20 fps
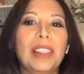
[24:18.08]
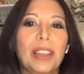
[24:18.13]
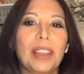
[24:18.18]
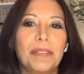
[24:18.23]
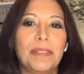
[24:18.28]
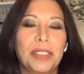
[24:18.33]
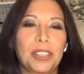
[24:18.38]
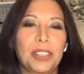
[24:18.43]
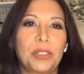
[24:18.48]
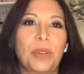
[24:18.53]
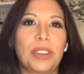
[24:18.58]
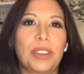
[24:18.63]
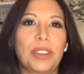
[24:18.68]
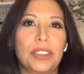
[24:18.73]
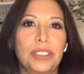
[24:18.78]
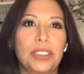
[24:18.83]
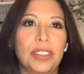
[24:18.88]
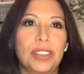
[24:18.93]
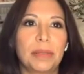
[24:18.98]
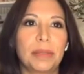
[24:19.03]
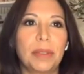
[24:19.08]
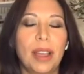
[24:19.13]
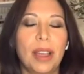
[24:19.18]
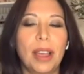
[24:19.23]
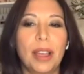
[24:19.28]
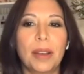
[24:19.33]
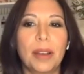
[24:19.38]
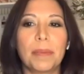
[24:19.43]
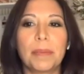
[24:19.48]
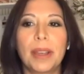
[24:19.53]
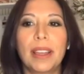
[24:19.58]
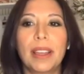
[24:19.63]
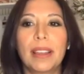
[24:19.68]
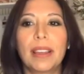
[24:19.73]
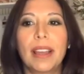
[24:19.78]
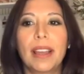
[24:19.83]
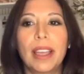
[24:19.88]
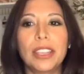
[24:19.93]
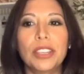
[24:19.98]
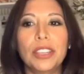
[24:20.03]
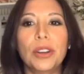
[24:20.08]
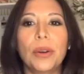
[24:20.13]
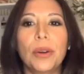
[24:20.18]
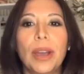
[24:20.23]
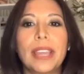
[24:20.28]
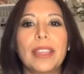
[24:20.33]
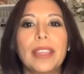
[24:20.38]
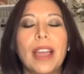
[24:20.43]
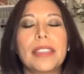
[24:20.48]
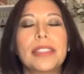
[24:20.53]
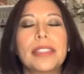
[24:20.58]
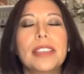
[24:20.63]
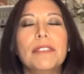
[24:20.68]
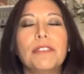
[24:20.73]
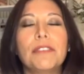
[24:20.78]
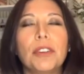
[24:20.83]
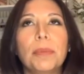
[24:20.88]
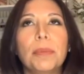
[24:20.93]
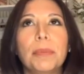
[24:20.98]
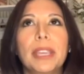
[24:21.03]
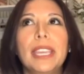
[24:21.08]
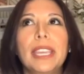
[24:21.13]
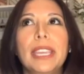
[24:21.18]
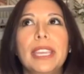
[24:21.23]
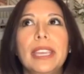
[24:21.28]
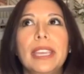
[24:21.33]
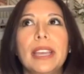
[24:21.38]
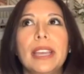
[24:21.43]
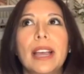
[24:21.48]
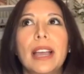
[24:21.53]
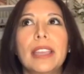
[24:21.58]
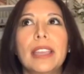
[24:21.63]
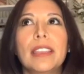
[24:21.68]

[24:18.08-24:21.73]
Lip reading: love this question. I think for me,